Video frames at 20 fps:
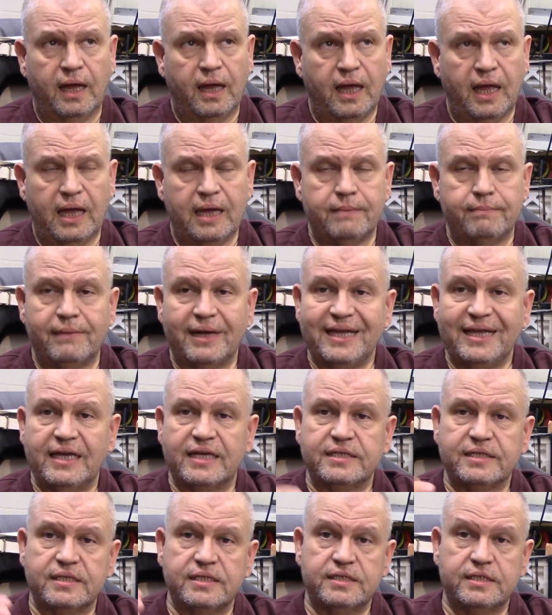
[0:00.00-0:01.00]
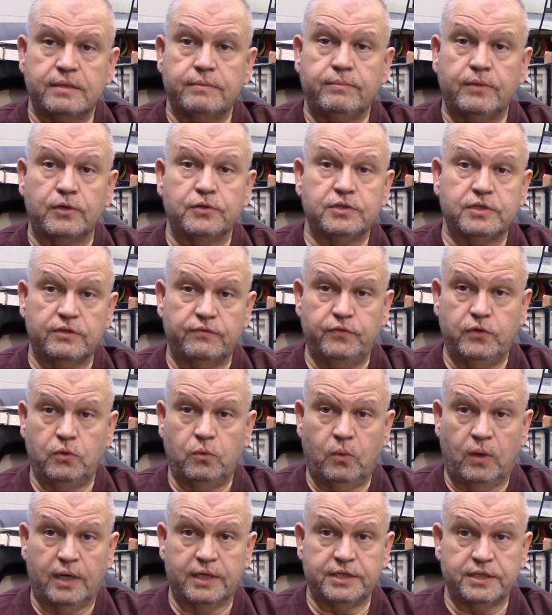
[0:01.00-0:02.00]
And my guess is that most of you
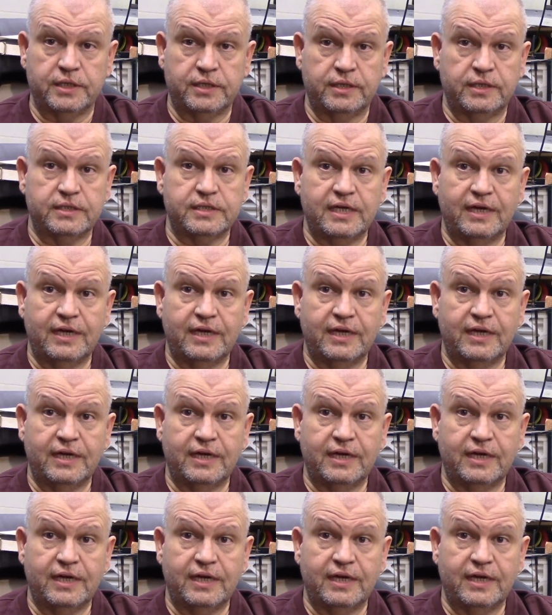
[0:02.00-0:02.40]
watching this